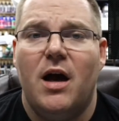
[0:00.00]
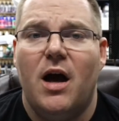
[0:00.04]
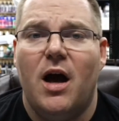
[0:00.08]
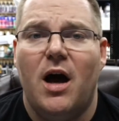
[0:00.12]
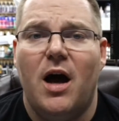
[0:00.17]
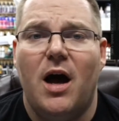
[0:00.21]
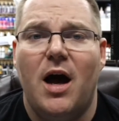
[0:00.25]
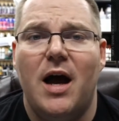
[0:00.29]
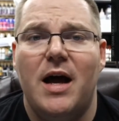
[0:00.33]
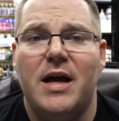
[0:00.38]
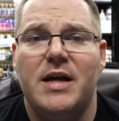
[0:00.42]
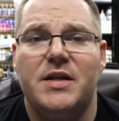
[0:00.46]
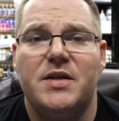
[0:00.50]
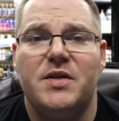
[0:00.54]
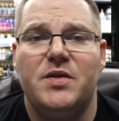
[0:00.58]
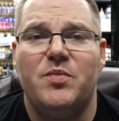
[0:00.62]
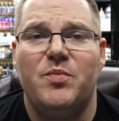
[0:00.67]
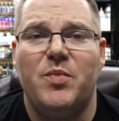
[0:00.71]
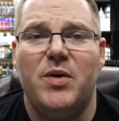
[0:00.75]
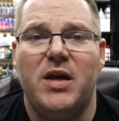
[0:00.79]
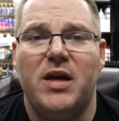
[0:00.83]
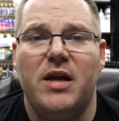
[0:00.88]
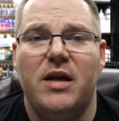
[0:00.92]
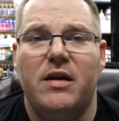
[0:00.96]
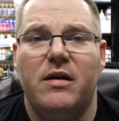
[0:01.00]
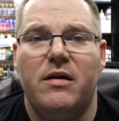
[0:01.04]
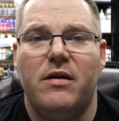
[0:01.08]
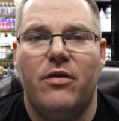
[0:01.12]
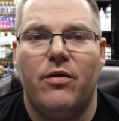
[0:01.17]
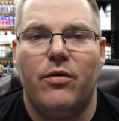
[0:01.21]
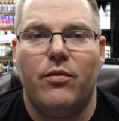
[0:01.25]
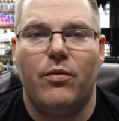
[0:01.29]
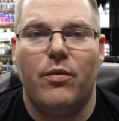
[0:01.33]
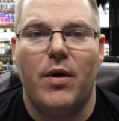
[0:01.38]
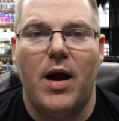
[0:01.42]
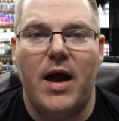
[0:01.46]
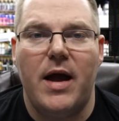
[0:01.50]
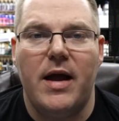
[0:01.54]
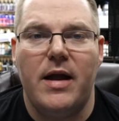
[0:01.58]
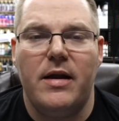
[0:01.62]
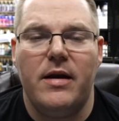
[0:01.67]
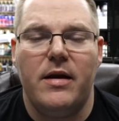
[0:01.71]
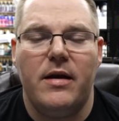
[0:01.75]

high-speed, threat,